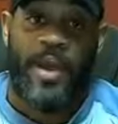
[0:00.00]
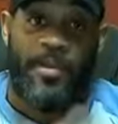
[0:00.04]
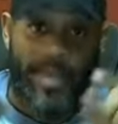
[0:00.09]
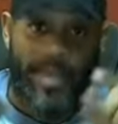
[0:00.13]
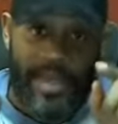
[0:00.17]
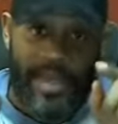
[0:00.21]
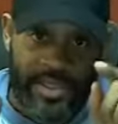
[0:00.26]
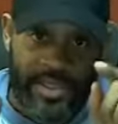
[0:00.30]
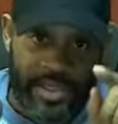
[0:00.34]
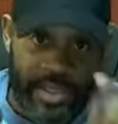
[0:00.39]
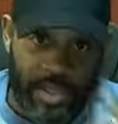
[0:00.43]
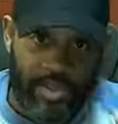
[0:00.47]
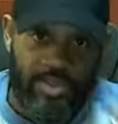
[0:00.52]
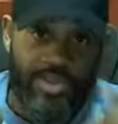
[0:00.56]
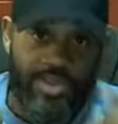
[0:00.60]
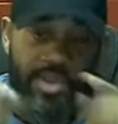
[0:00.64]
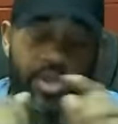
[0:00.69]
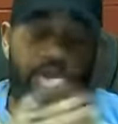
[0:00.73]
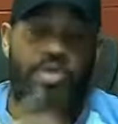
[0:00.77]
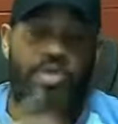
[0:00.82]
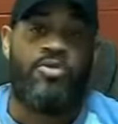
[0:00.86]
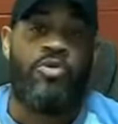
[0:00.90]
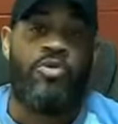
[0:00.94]
I bless those
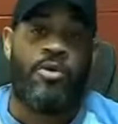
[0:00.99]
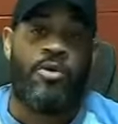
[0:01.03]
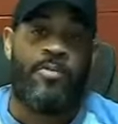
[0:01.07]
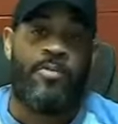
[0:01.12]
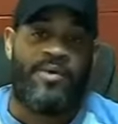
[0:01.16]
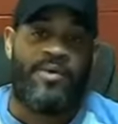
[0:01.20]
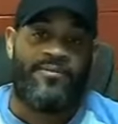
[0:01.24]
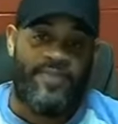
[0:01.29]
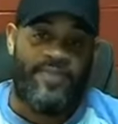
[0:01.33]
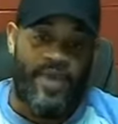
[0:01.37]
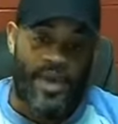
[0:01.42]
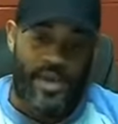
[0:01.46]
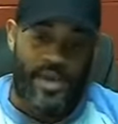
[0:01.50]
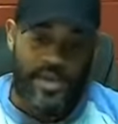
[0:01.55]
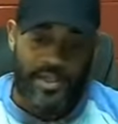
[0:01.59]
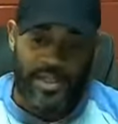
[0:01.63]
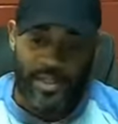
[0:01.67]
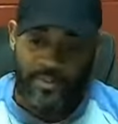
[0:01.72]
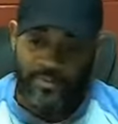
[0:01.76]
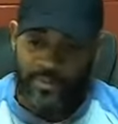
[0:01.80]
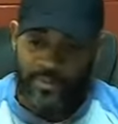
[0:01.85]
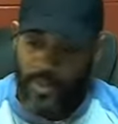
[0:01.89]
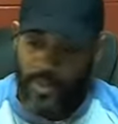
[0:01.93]
of you who are my
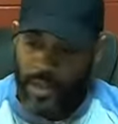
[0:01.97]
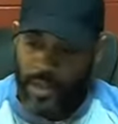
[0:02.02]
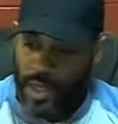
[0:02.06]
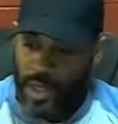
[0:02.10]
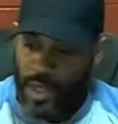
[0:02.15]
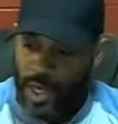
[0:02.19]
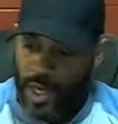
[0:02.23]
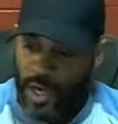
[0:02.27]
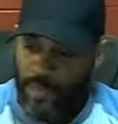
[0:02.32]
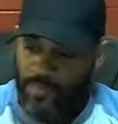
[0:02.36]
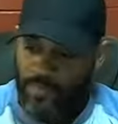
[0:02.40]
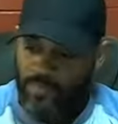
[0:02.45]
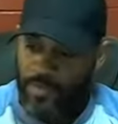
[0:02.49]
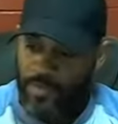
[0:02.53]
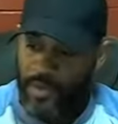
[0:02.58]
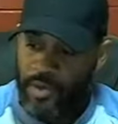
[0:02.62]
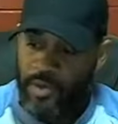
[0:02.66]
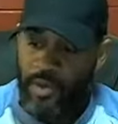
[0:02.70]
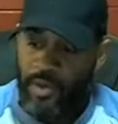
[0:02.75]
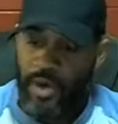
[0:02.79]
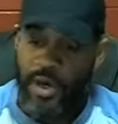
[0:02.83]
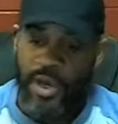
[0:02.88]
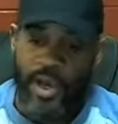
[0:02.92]
friends, um,
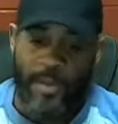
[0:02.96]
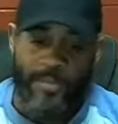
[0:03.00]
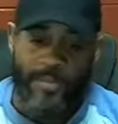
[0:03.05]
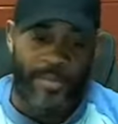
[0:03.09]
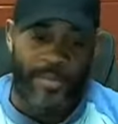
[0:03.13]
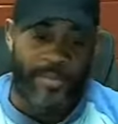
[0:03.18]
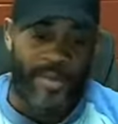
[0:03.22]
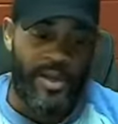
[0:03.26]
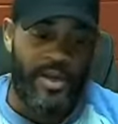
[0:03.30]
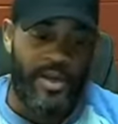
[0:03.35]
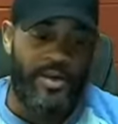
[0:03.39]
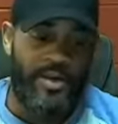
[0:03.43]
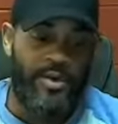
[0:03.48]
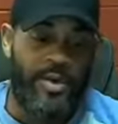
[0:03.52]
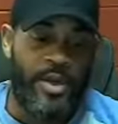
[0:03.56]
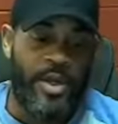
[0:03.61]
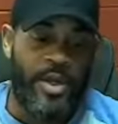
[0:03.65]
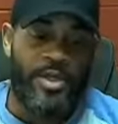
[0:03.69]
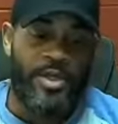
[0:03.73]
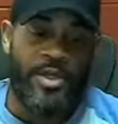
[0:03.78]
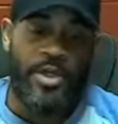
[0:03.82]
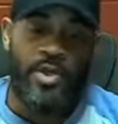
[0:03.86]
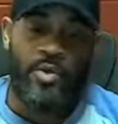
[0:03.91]
who are helping me to,
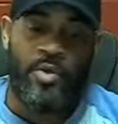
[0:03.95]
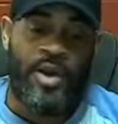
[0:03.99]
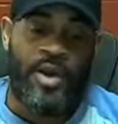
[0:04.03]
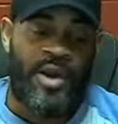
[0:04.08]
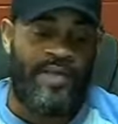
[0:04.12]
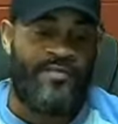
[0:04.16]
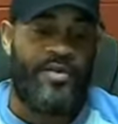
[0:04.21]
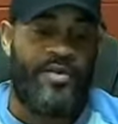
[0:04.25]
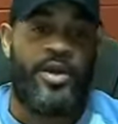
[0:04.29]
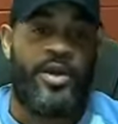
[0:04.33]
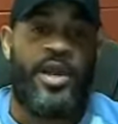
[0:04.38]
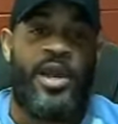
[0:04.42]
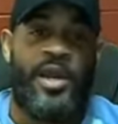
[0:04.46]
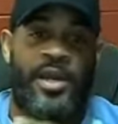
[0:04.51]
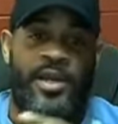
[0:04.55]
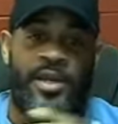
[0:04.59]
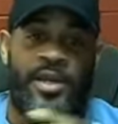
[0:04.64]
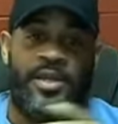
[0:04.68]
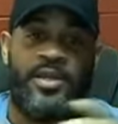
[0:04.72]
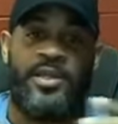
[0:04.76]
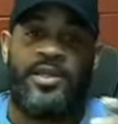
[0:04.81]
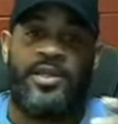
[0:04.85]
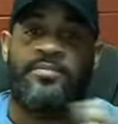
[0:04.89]
to do whatever you can to
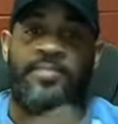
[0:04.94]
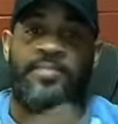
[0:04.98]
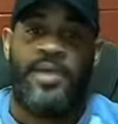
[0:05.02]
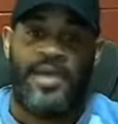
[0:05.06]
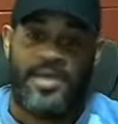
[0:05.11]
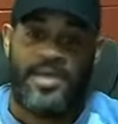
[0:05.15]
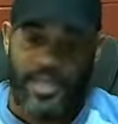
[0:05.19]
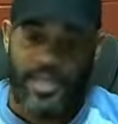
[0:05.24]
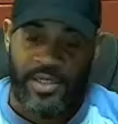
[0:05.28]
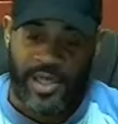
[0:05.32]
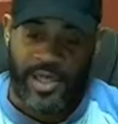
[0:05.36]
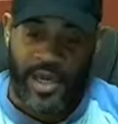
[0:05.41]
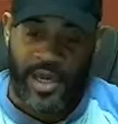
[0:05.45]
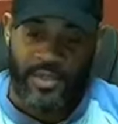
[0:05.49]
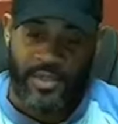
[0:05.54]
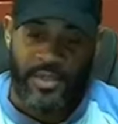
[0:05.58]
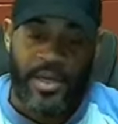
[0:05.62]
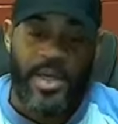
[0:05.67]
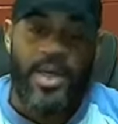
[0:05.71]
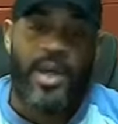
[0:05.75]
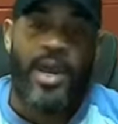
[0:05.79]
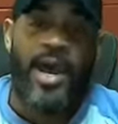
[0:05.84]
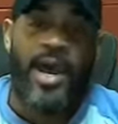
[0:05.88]
get this message out.